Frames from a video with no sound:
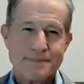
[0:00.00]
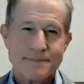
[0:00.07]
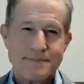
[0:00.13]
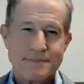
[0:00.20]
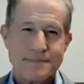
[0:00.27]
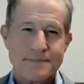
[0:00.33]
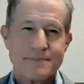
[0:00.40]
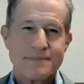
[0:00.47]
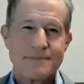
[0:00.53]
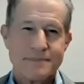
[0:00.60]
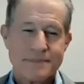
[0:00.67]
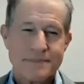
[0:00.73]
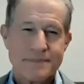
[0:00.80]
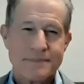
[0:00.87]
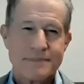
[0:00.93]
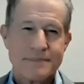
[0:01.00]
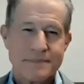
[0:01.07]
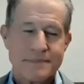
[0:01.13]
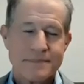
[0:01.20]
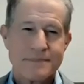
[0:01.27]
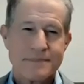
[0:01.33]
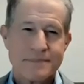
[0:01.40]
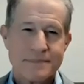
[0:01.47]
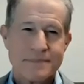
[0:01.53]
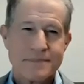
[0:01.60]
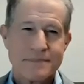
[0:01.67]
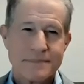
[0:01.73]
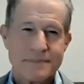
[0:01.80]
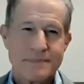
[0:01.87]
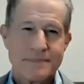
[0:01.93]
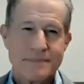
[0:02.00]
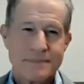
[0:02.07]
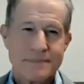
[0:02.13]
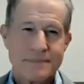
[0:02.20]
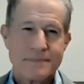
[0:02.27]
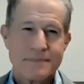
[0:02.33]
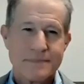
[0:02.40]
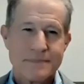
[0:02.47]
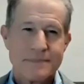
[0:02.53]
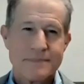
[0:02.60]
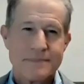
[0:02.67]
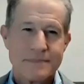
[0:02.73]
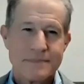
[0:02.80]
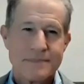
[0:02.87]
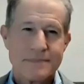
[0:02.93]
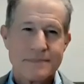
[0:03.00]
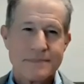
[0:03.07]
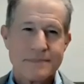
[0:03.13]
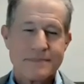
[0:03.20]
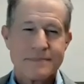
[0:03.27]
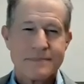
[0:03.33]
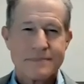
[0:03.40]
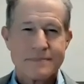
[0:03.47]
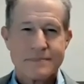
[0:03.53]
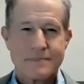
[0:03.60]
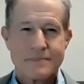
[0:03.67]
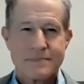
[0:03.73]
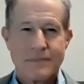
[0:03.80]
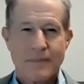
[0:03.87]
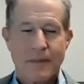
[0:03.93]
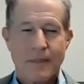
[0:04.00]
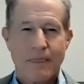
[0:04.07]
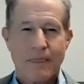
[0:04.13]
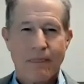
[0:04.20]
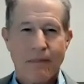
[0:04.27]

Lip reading: This person isn't speaking.